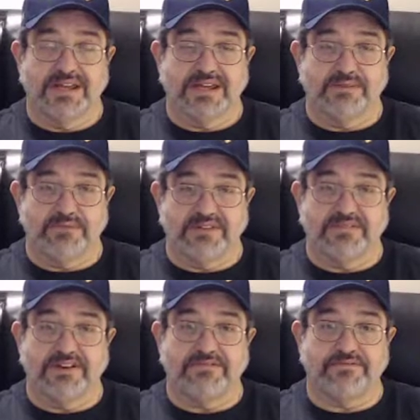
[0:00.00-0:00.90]
can be a
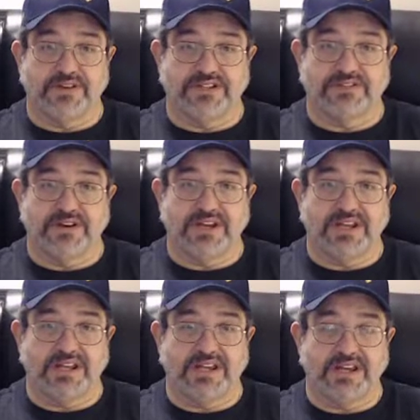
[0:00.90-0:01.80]
very
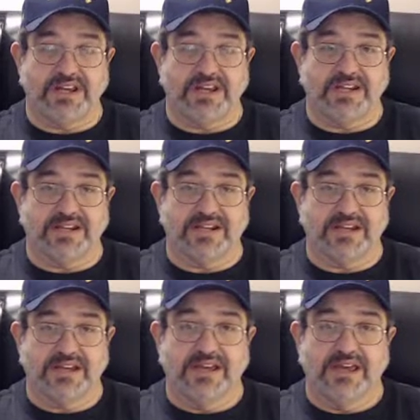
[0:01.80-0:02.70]
frustrating and
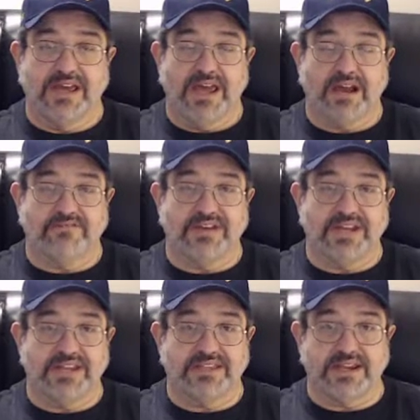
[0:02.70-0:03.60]

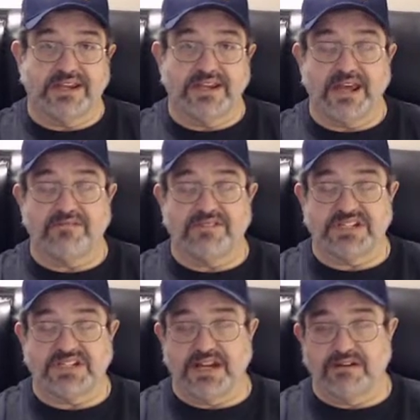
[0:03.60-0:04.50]
aggravating thing to have to
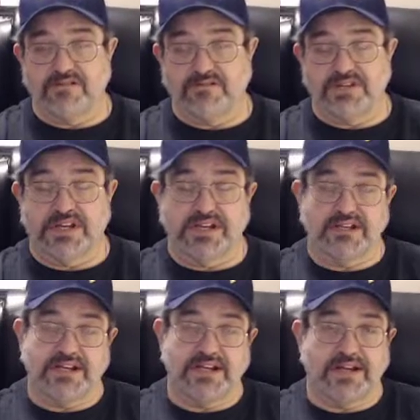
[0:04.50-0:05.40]
stay in a hotel,
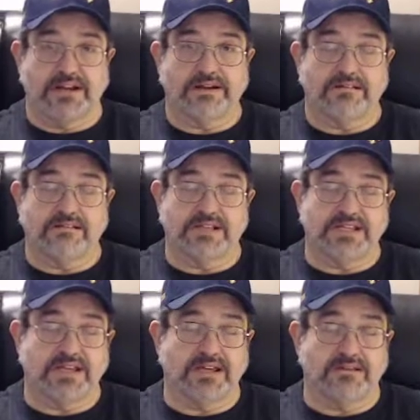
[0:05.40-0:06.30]
eat out all the
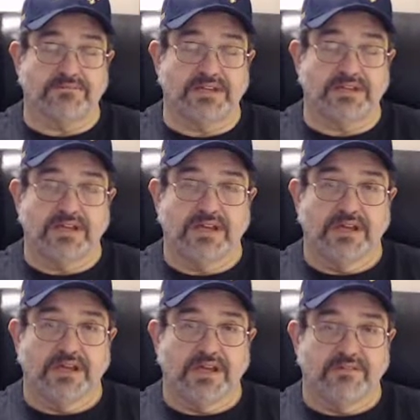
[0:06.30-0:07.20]
time, and
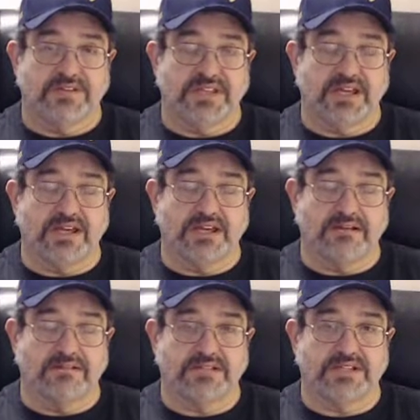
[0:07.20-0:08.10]
everything
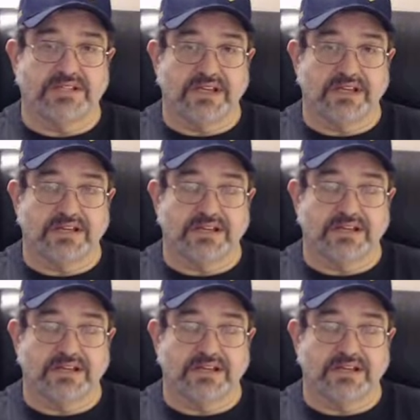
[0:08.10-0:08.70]
else. And